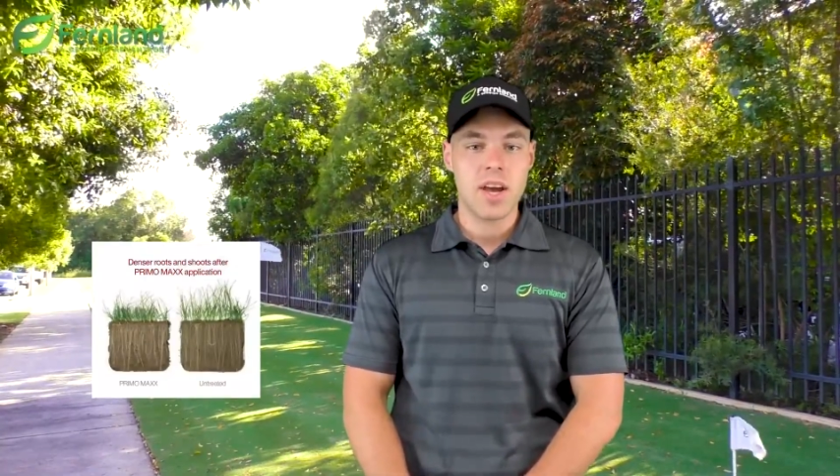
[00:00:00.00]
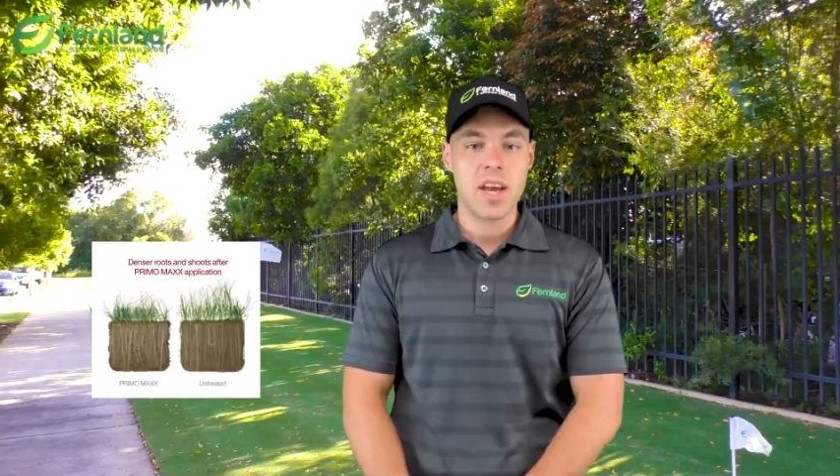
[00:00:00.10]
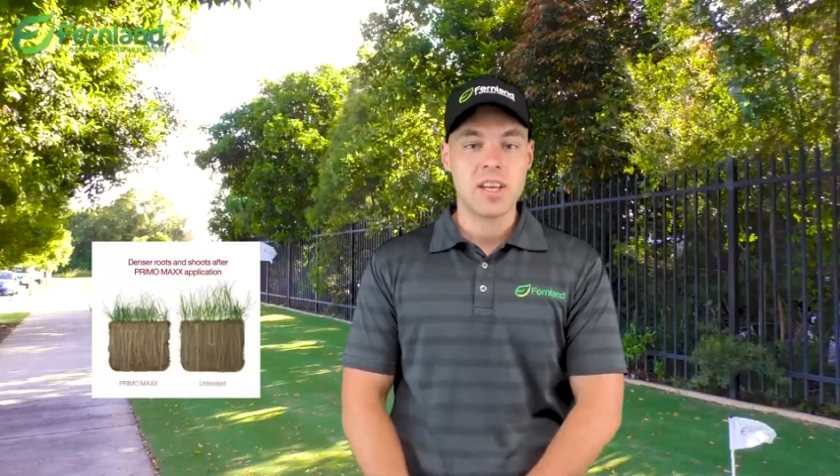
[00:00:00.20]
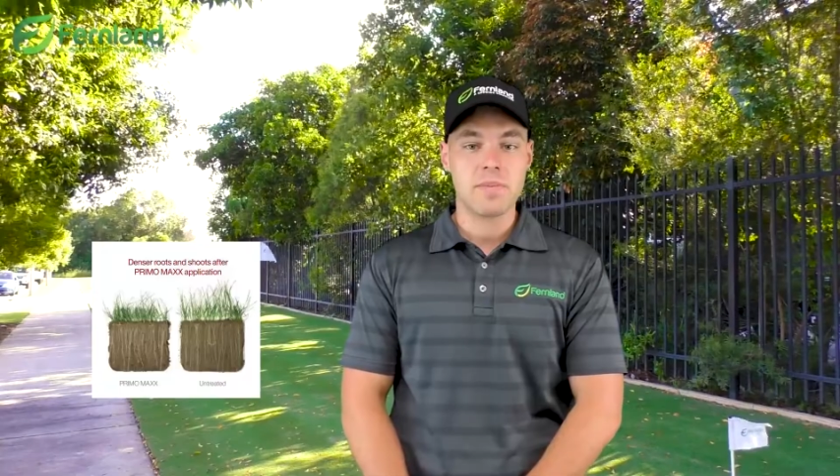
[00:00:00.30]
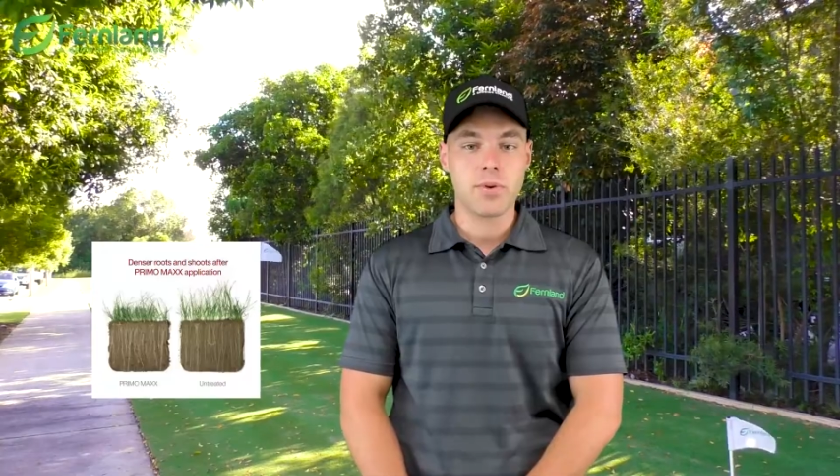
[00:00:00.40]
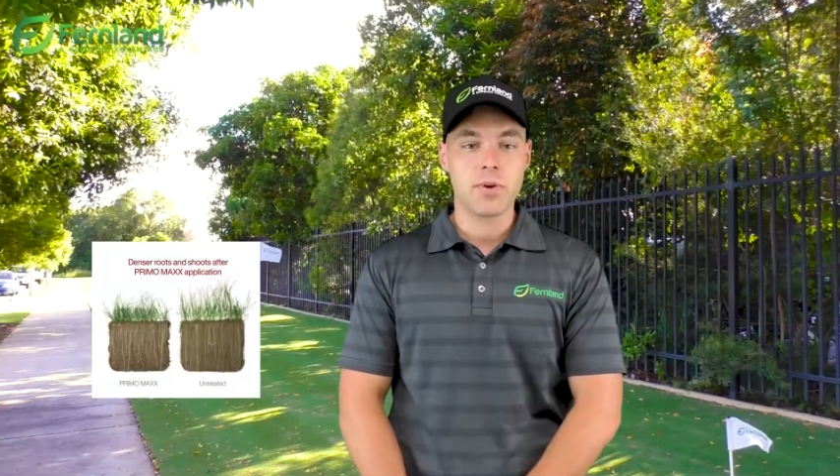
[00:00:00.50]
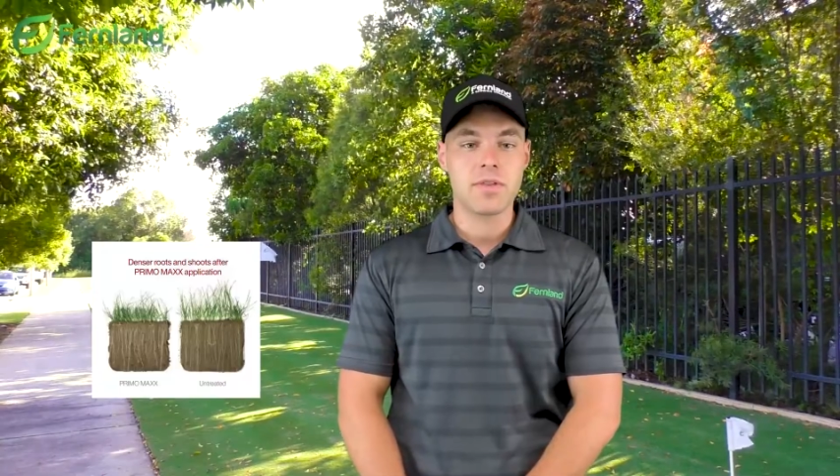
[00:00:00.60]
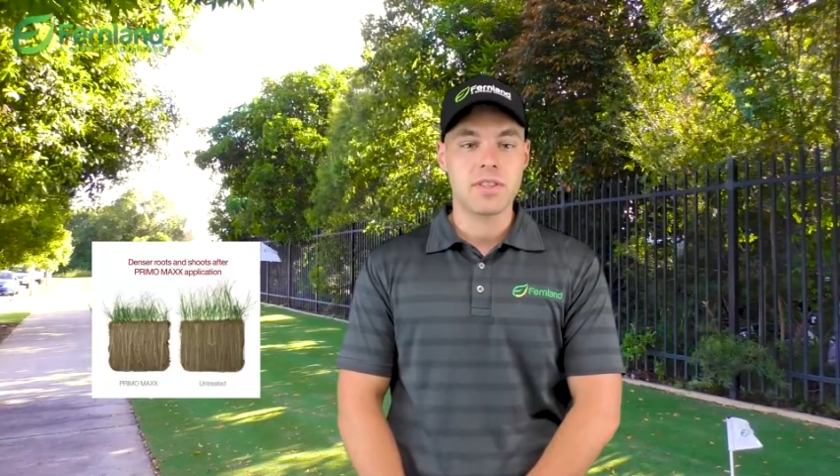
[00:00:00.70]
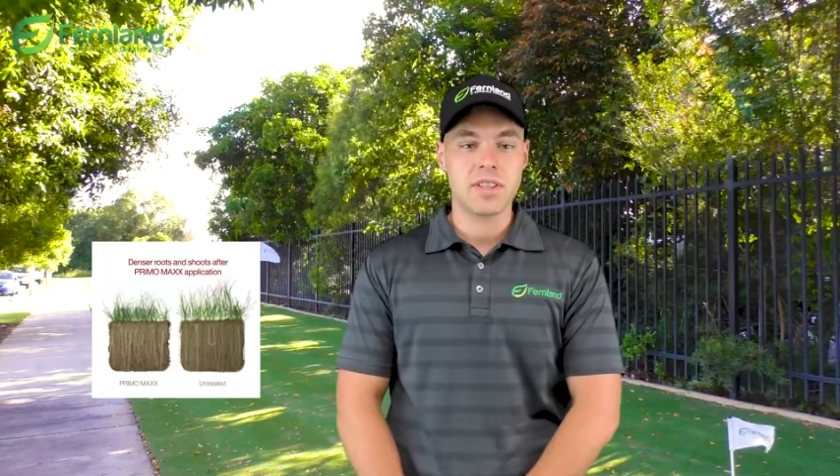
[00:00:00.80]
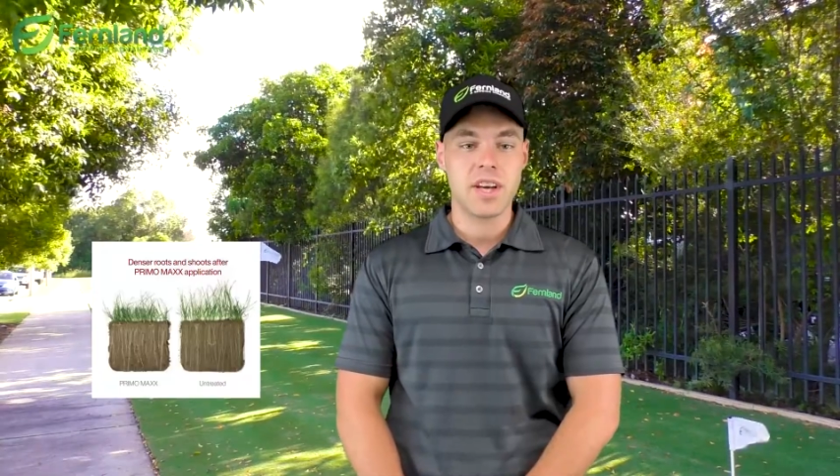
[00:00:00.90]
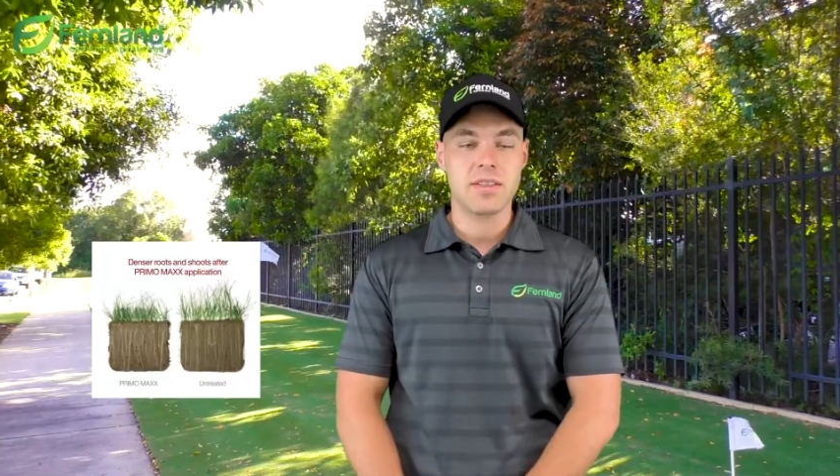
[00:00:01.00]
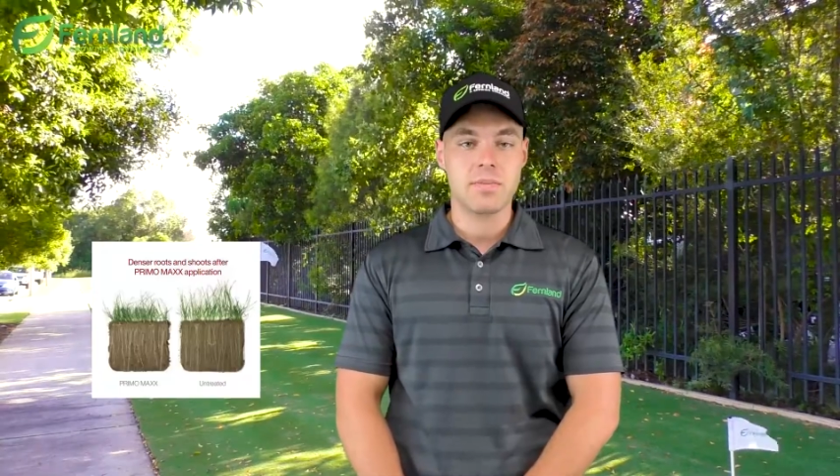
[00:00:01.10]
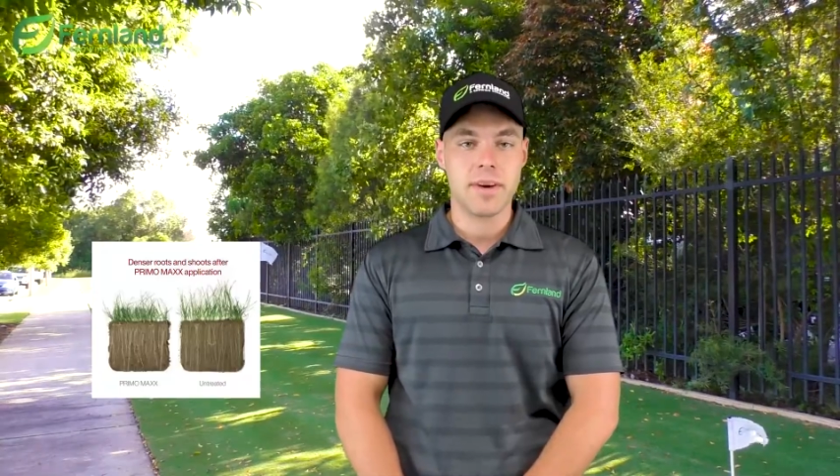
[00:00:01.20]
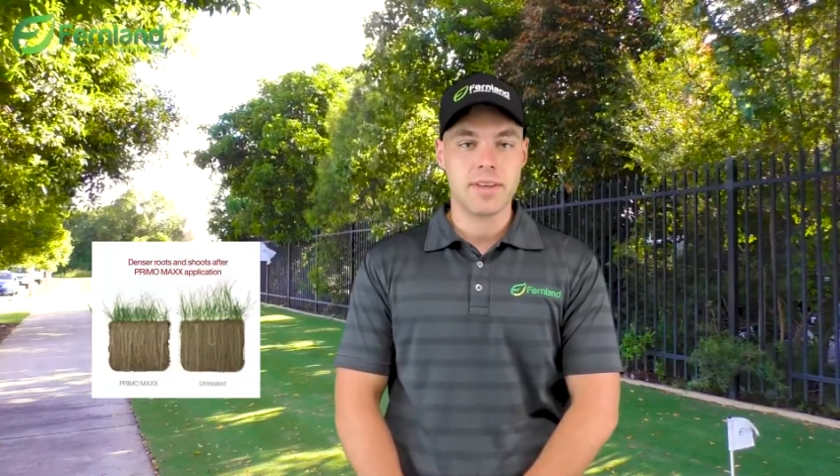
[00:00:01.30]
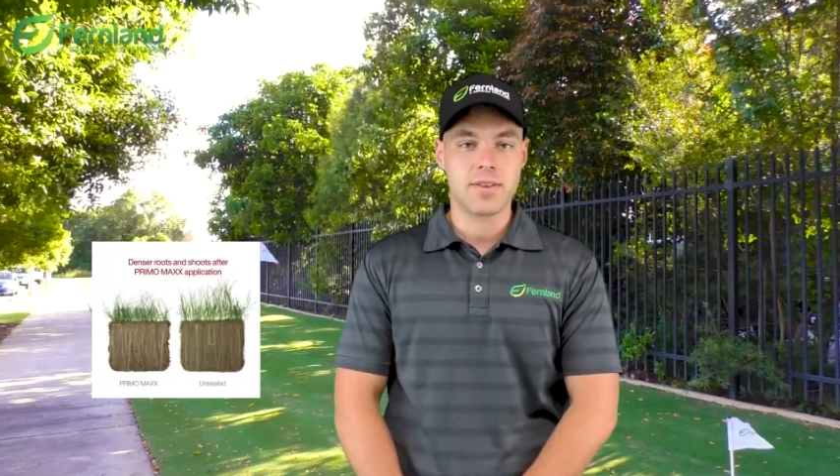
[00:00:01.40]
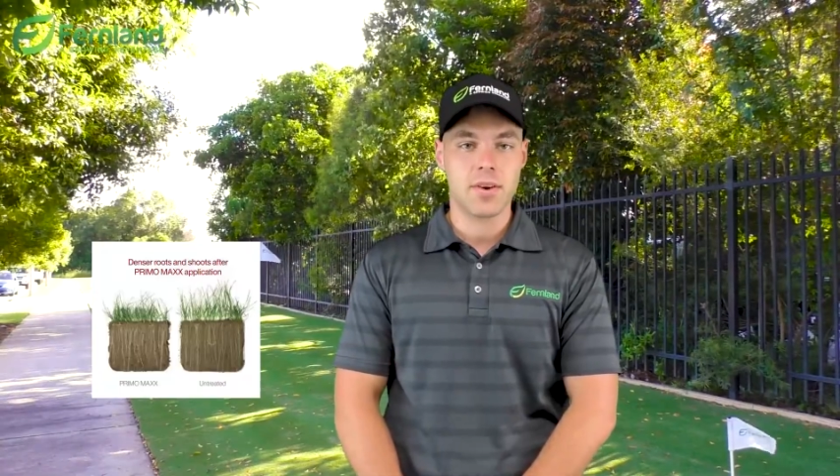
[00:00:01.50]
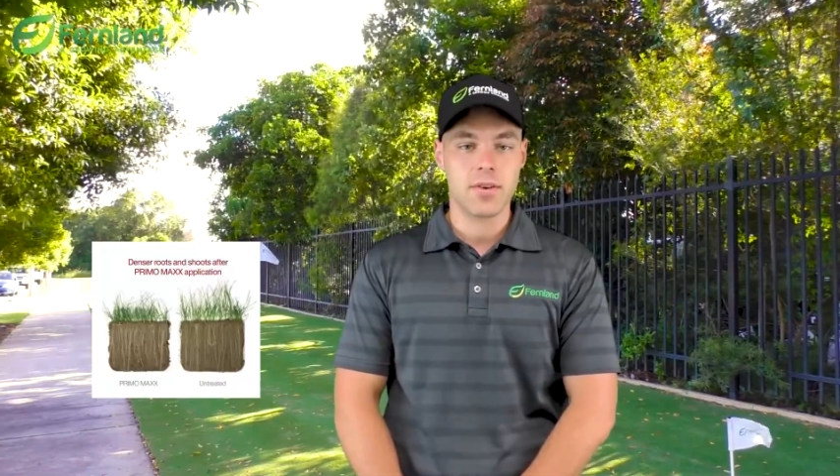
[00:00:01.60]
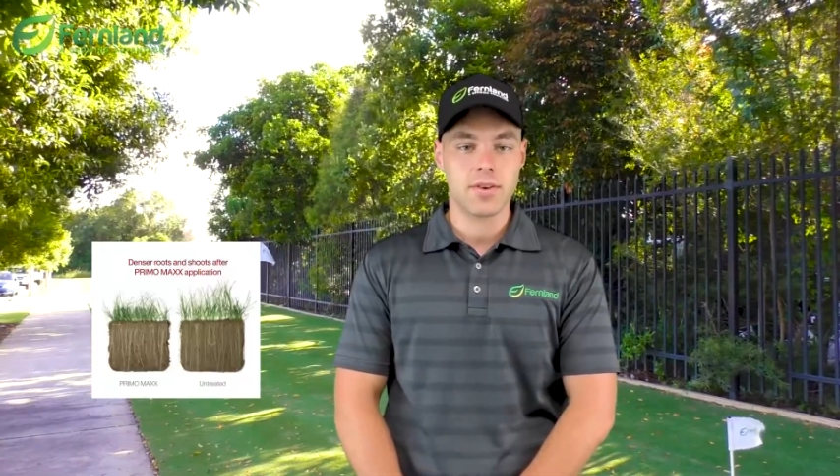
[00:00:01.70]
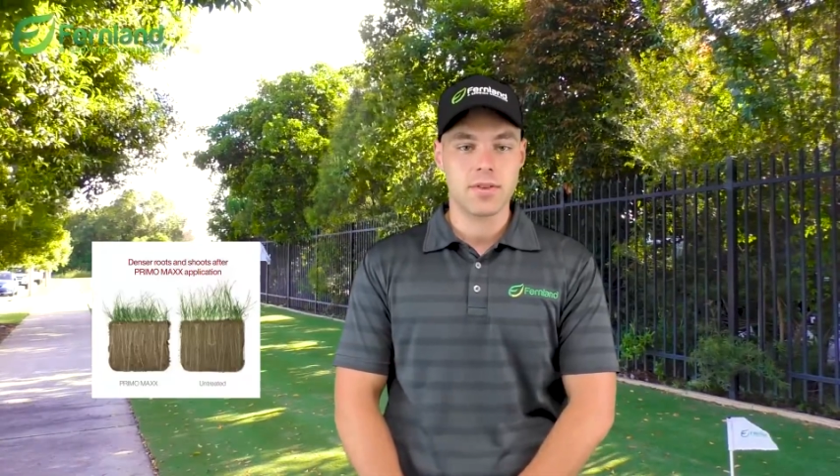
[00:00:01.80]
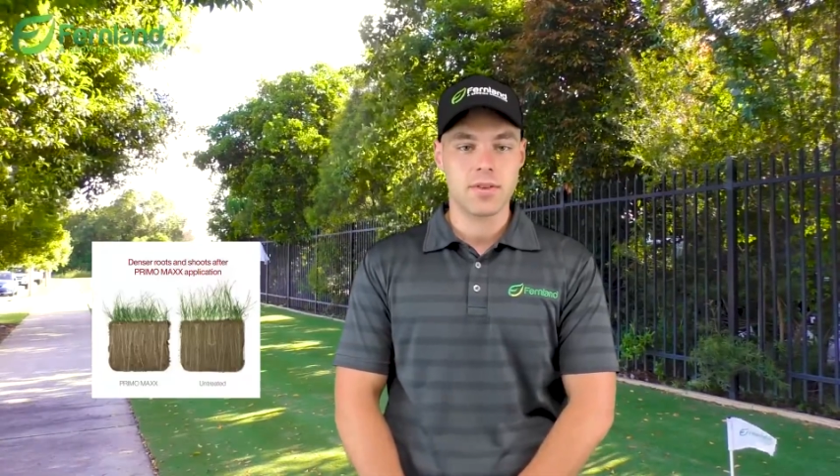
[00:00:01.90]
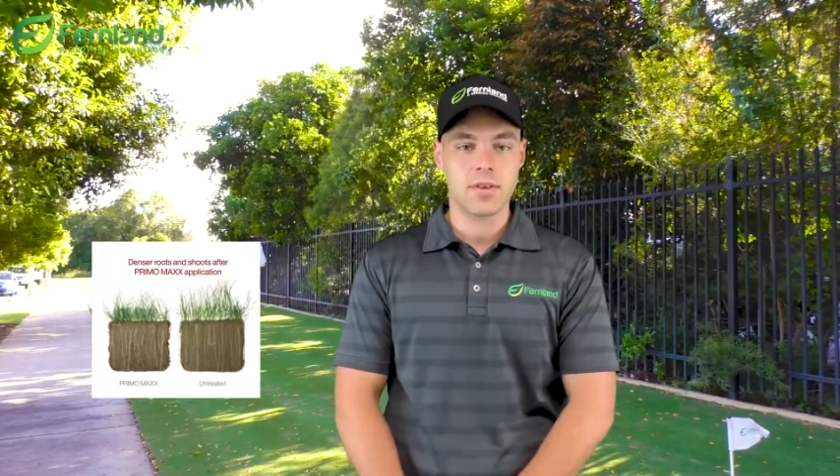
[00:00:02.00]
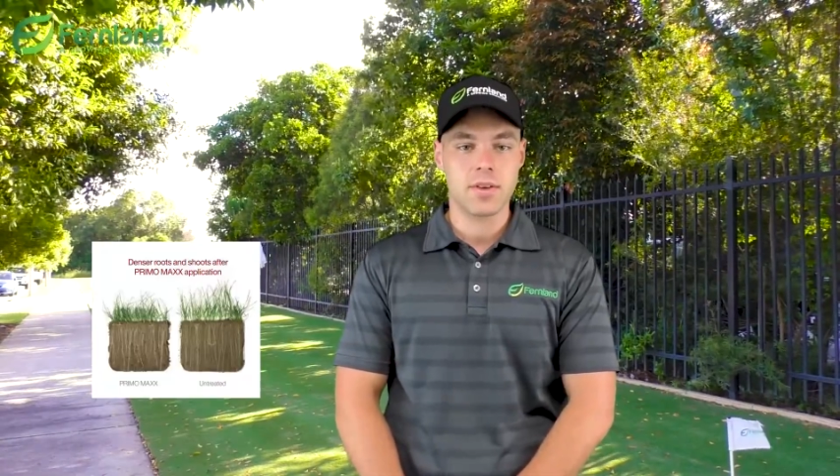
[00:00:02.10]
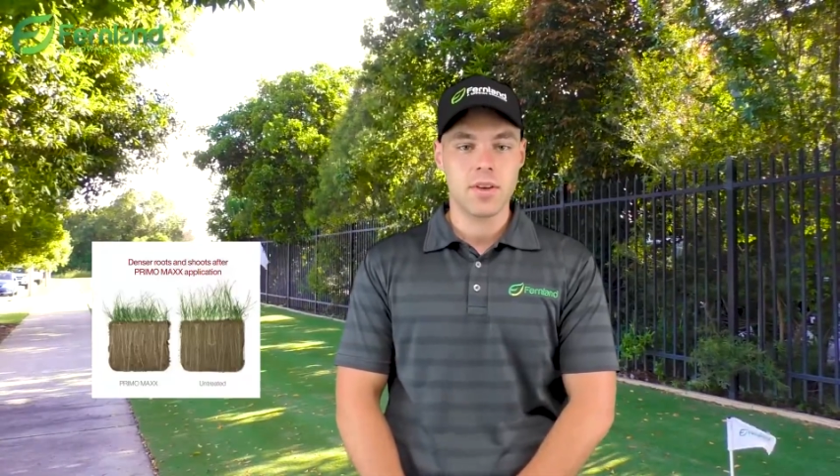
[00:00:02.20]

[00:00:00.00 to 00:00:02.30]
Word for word: and improved disease and pest tolerance.